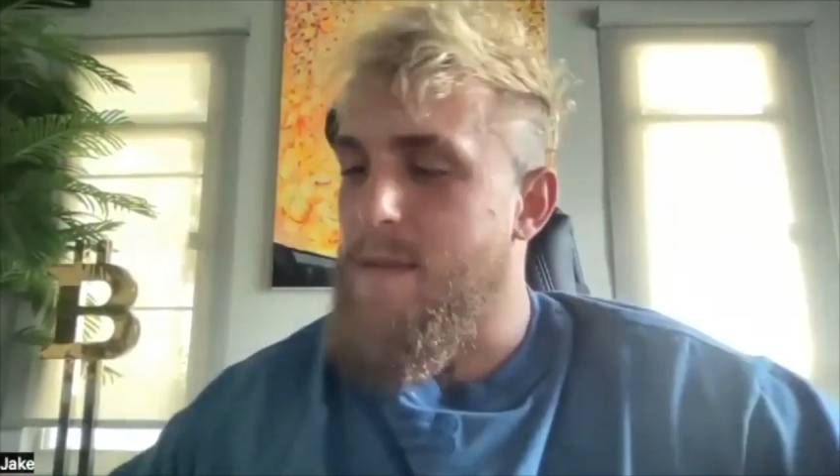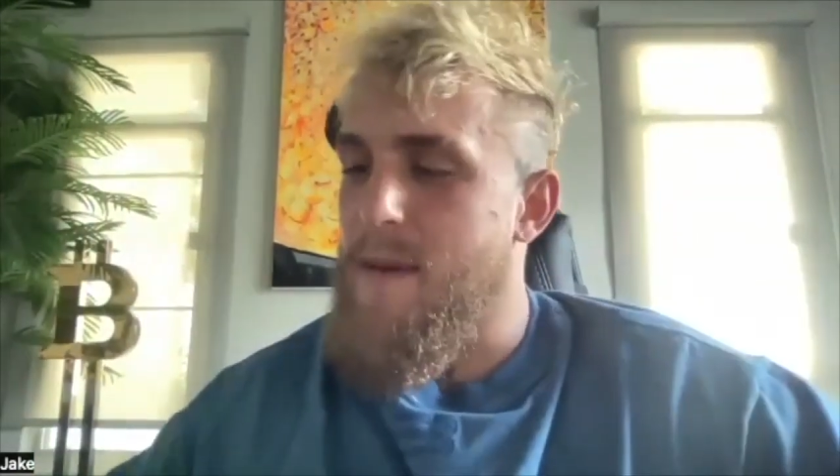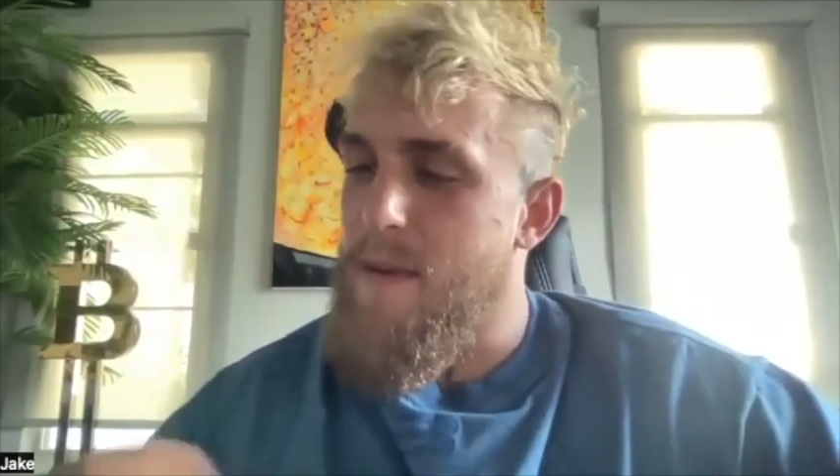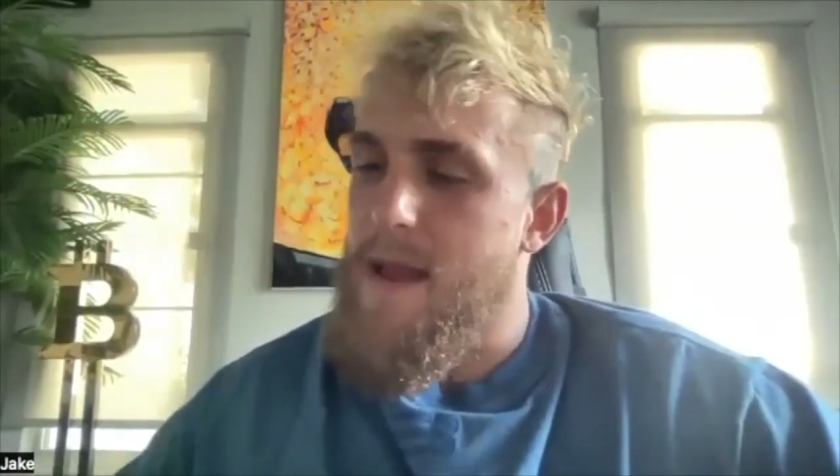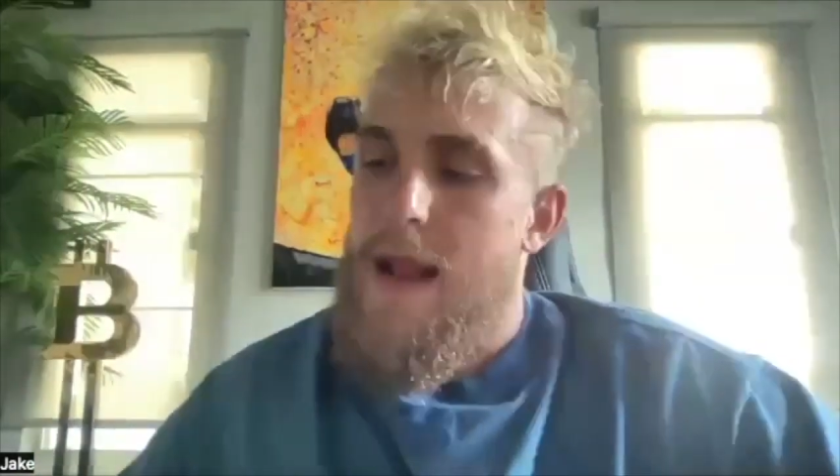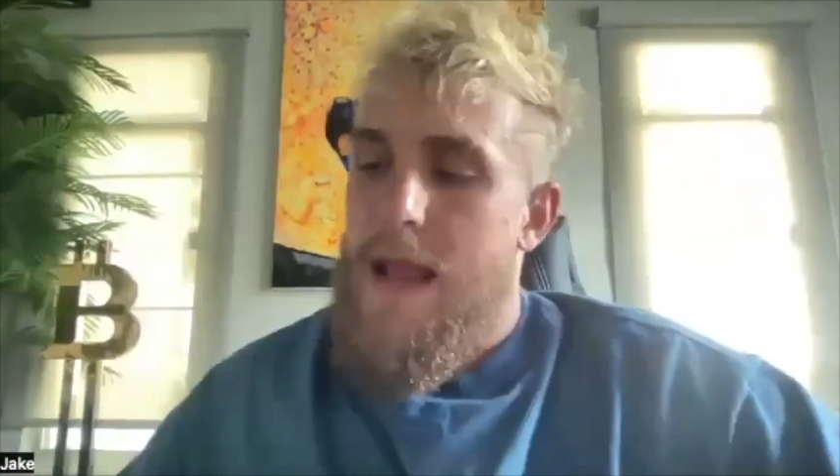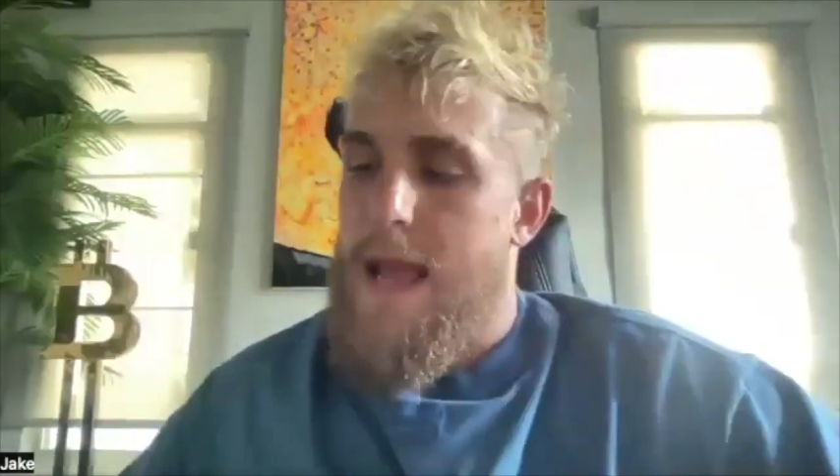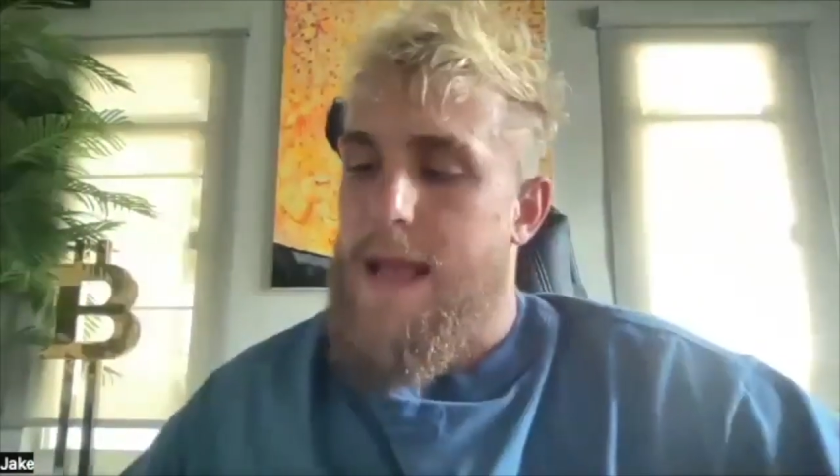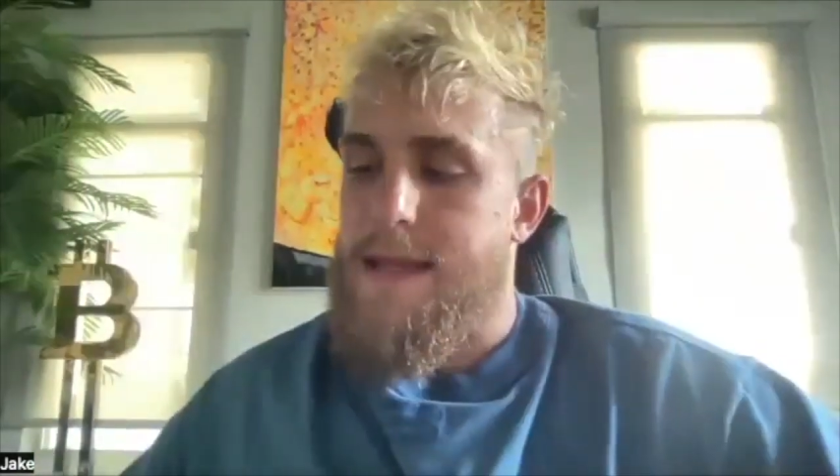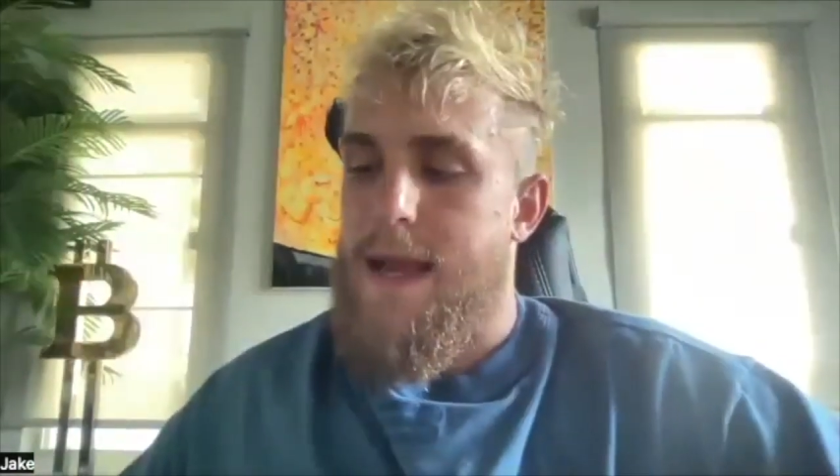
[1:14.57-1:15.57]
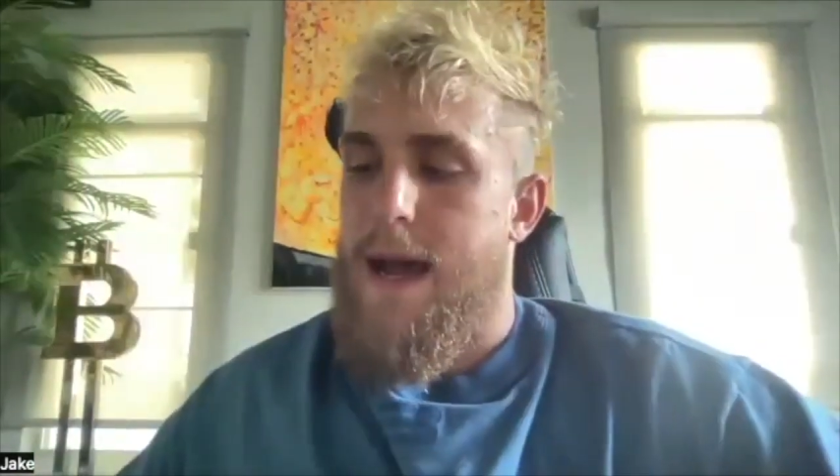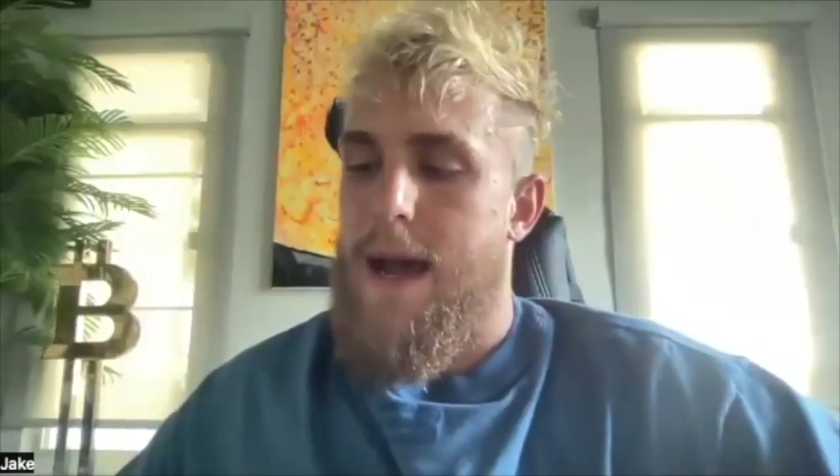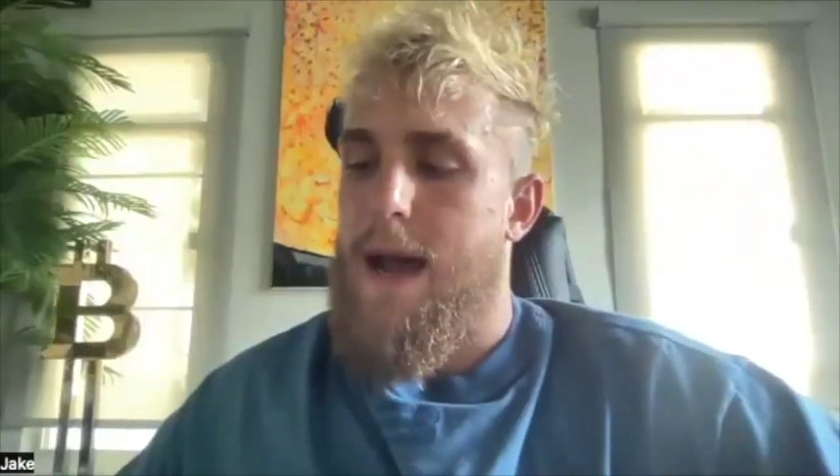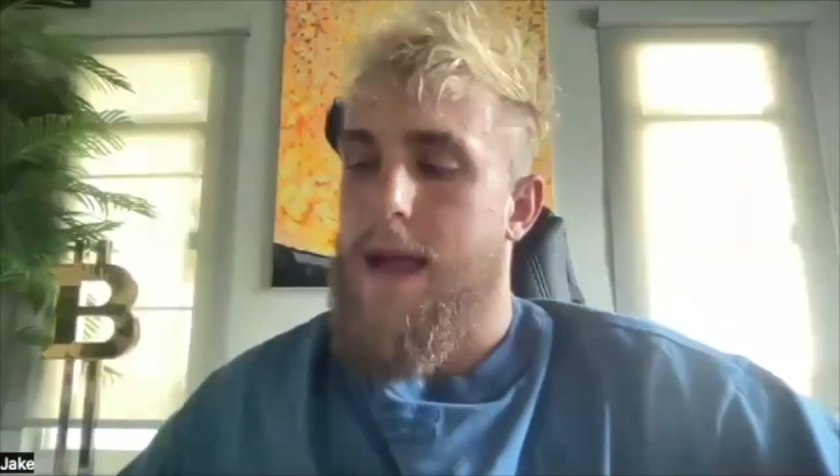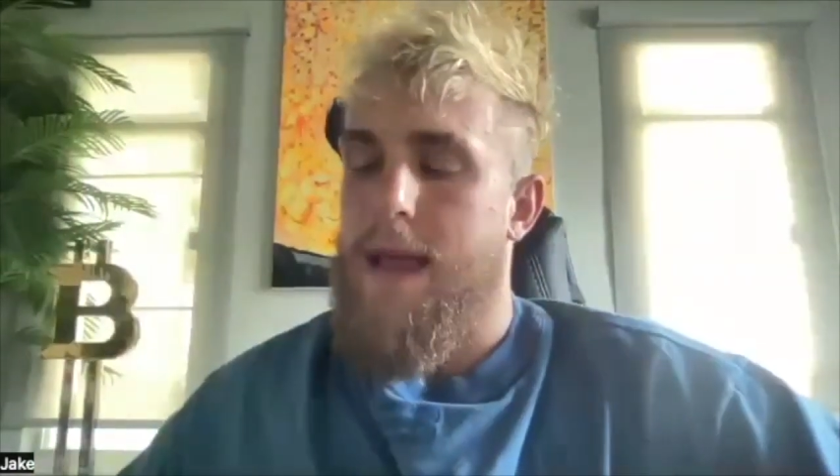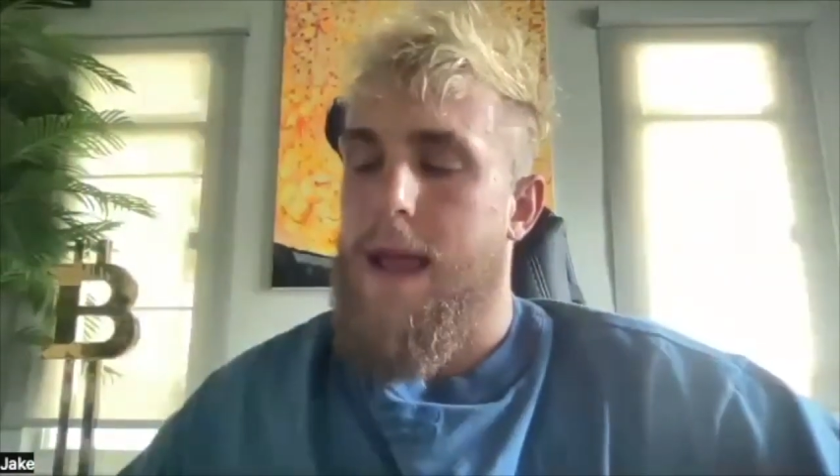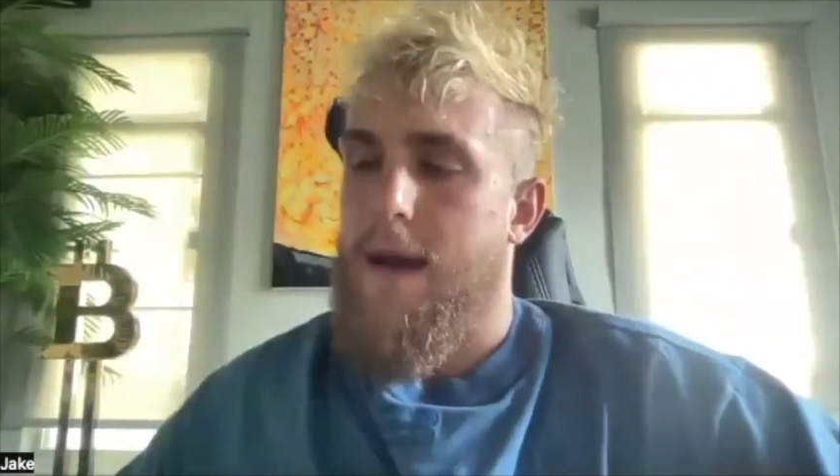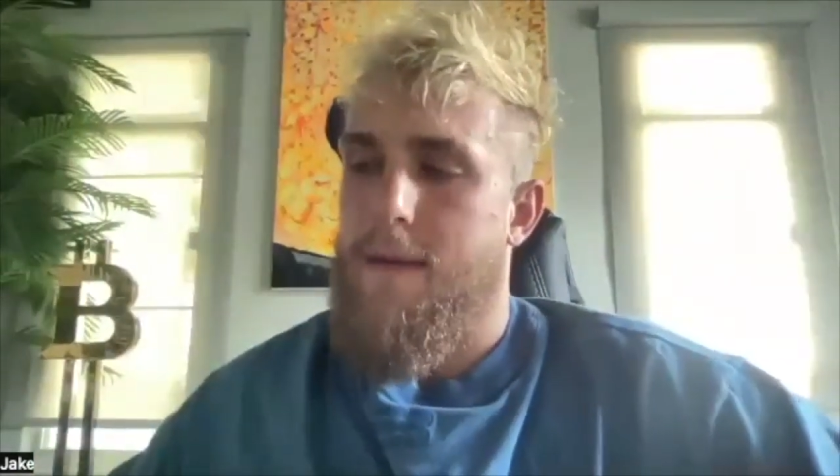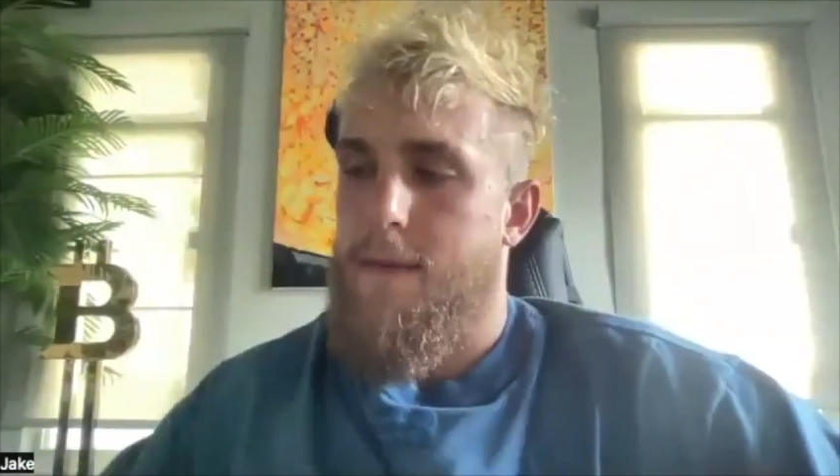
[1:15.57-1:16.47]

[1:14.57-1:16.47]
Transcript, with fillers: But it's uh, yeah,